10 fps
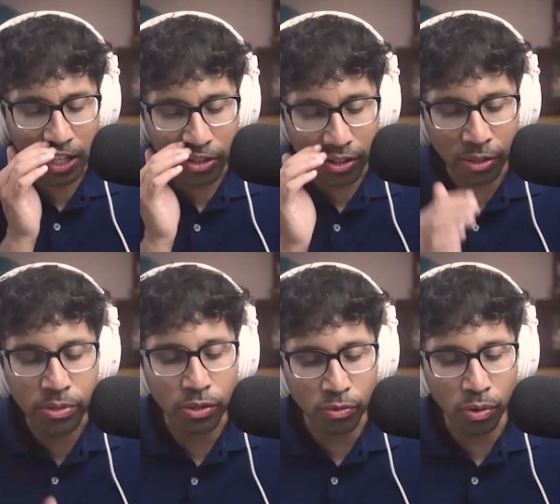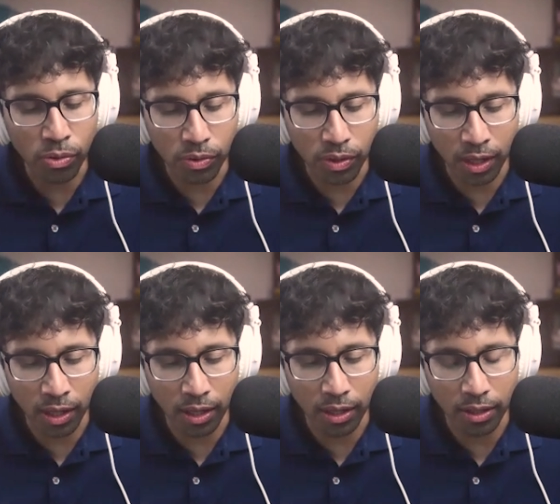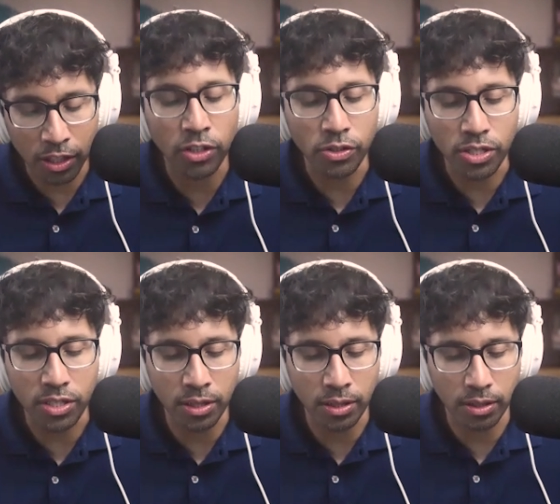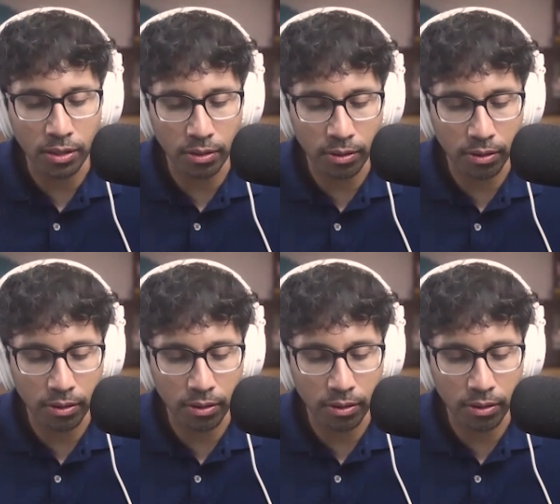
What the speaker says: there was a quote, just in the